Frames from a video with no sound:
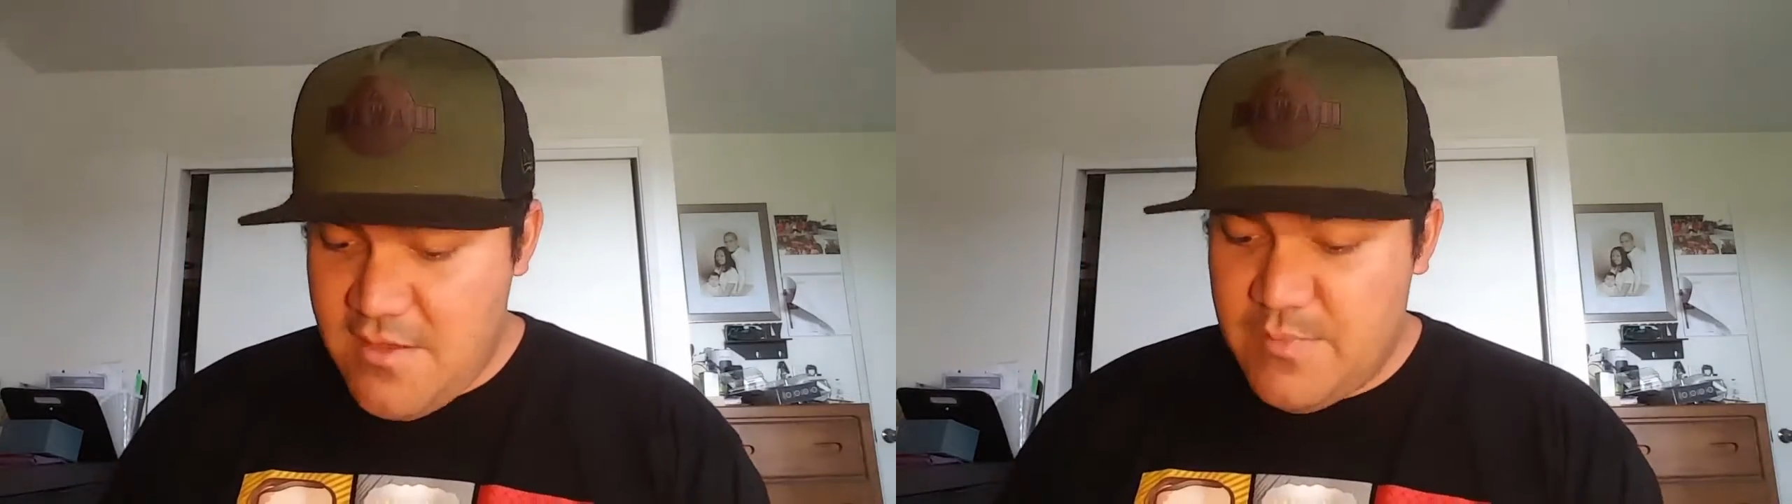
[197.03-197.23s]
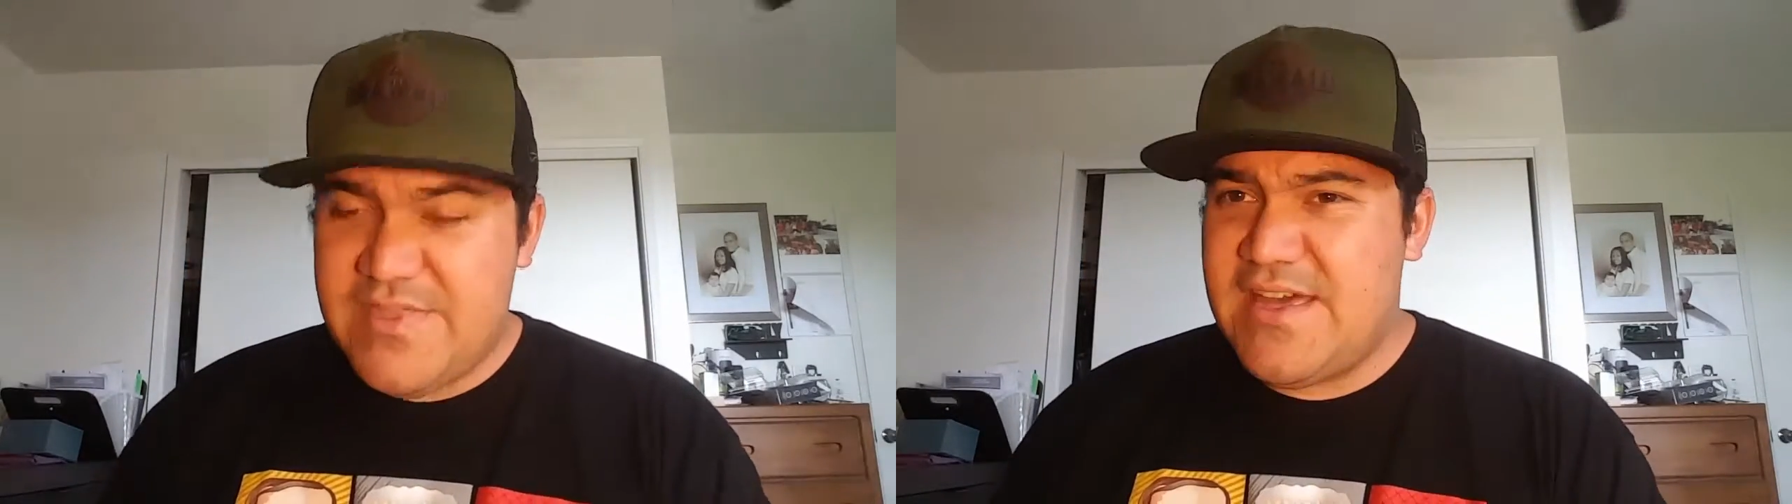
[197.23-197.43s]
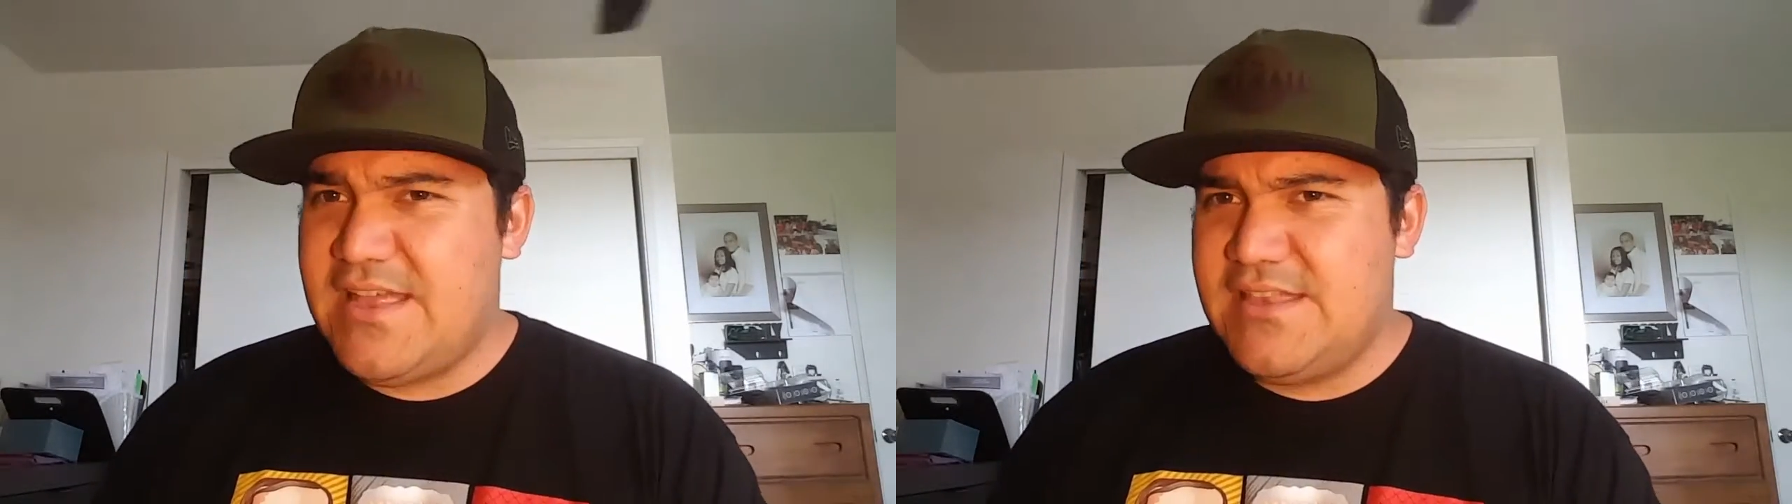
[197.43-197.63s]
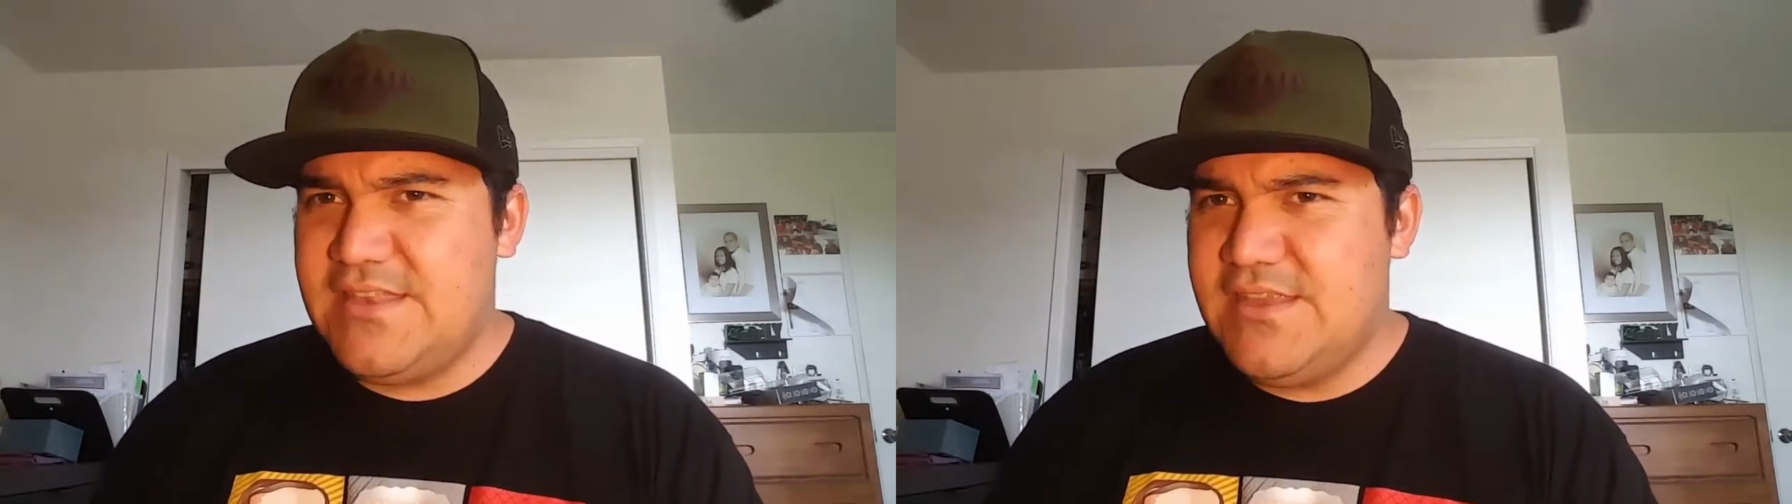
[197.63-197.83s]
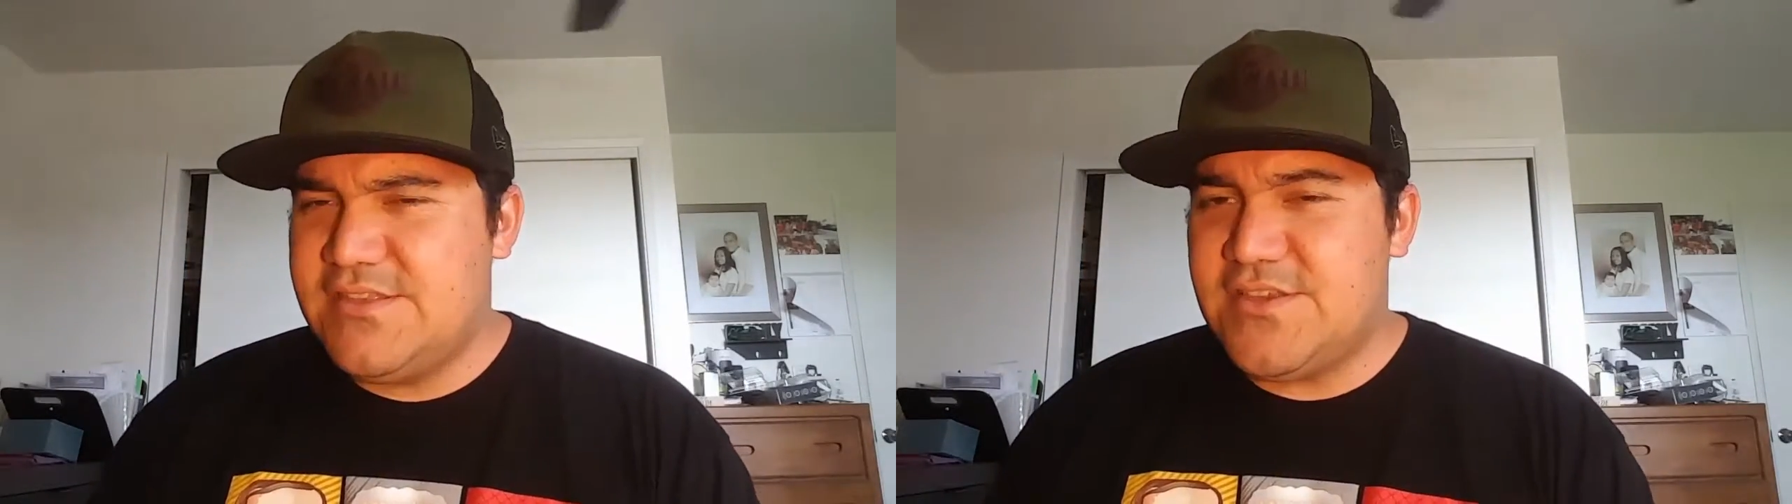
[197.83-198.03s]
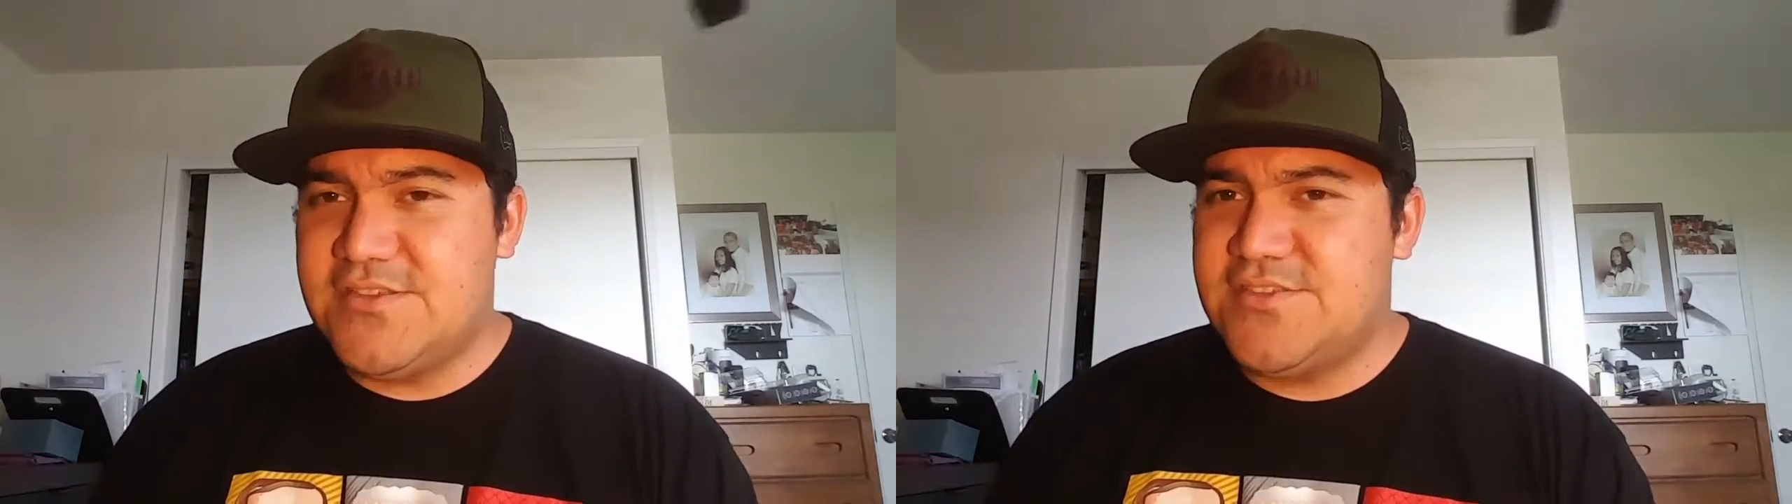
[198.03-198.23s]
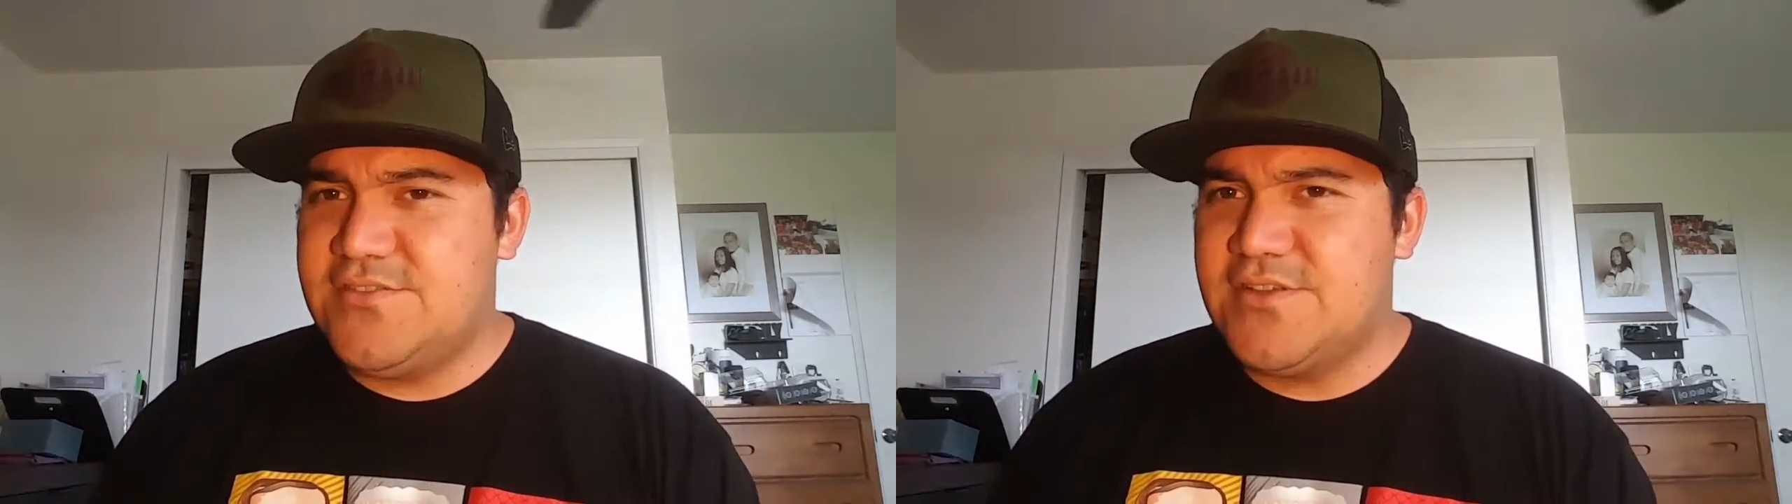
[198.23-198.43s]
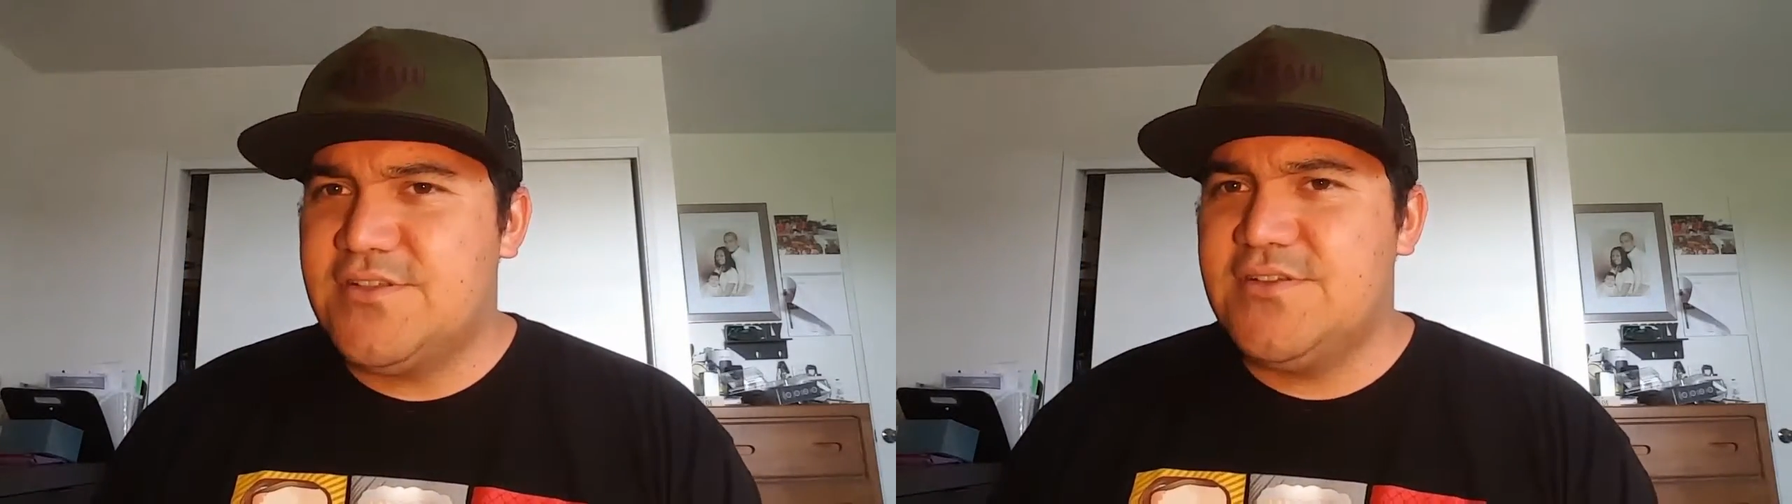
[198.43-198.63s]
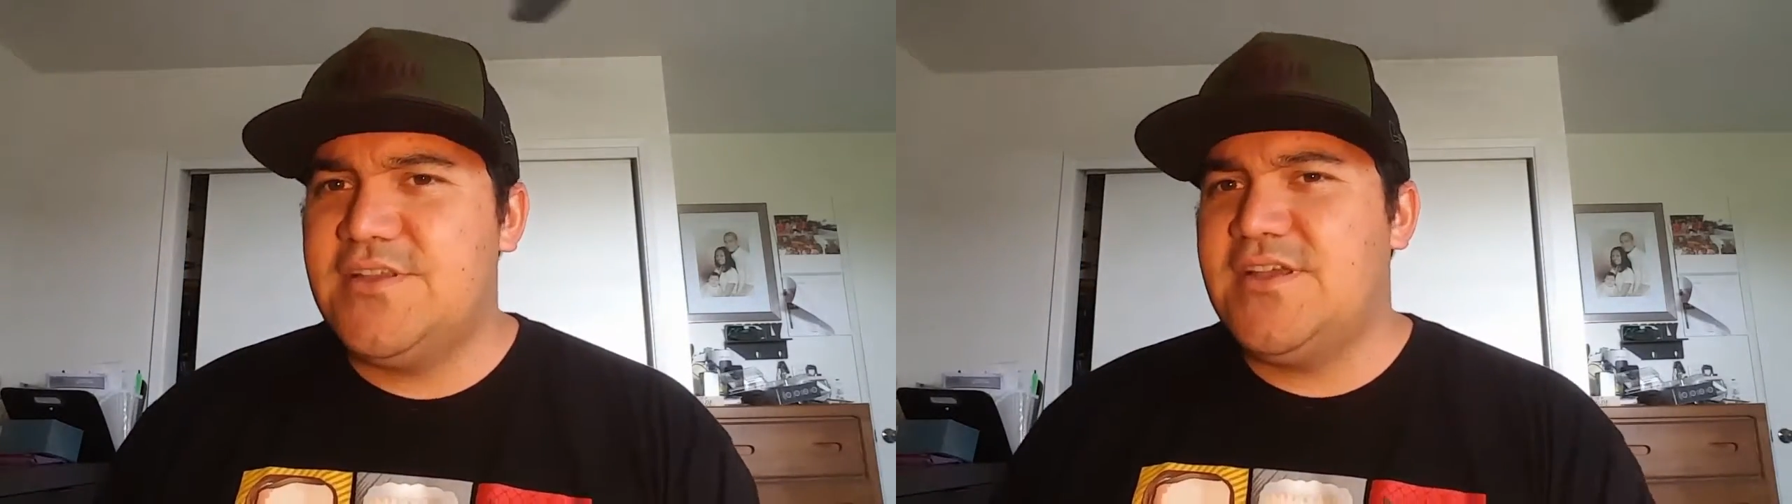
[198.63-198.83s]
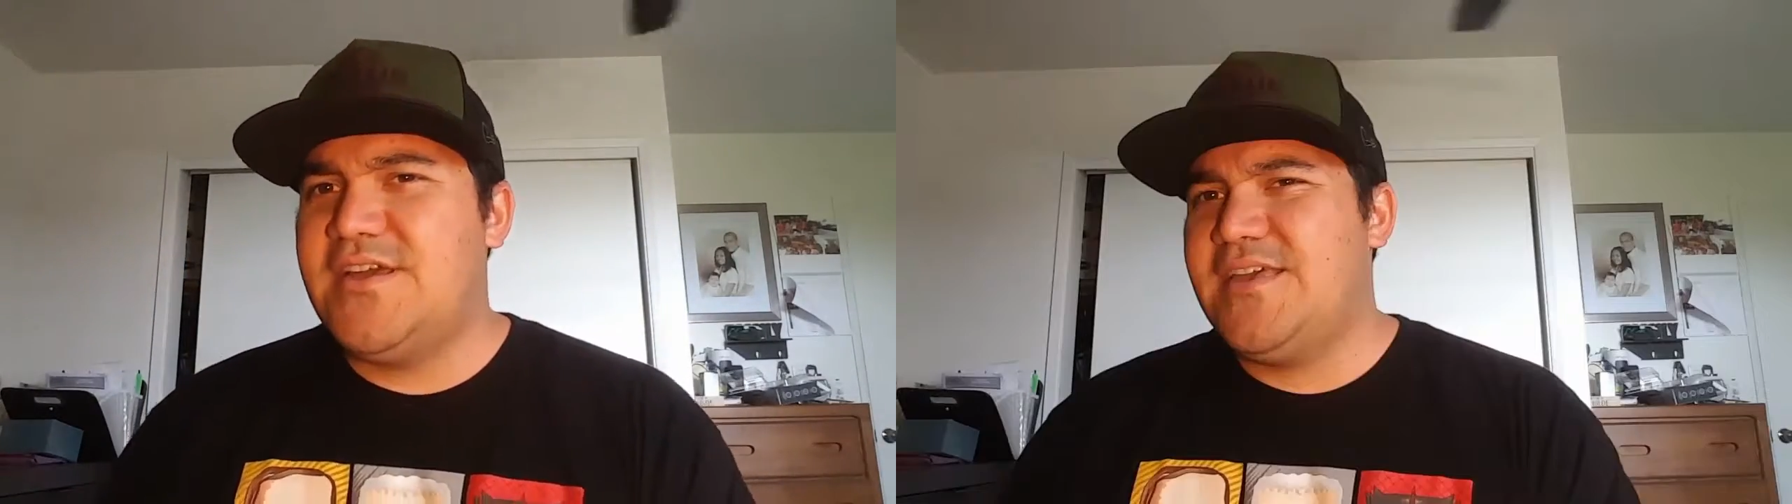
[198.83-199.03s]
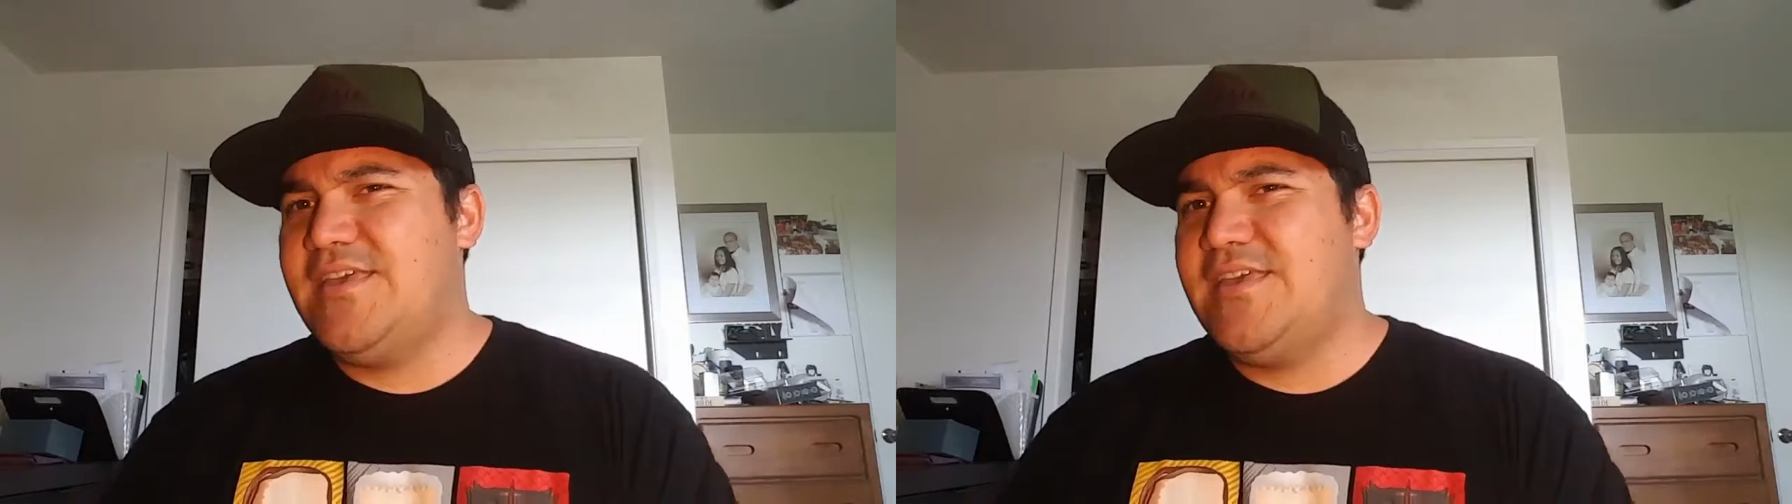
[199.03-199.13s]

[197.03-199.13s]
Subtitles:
But that is also included a